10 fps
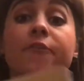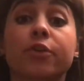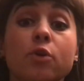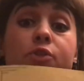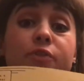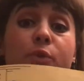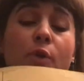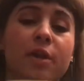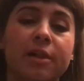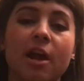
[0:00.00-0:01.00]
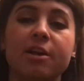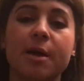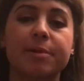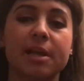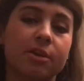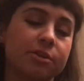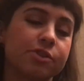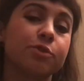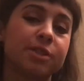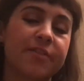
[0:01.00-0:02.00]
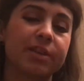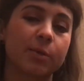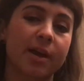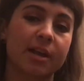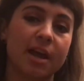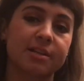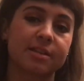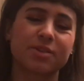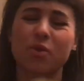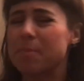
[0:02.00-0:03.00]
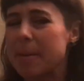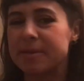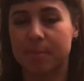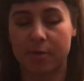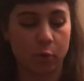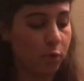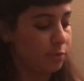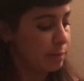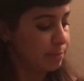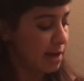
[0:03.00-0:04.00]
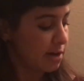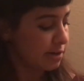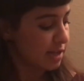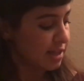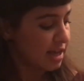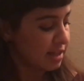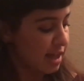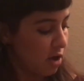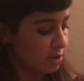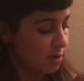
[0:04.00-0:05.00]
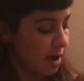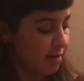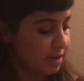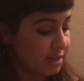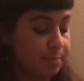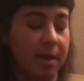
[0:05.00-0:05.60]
For those of you who are clarinet players, you'll definitely recognize this, or maybe some other woodwind players, because I think they also have these,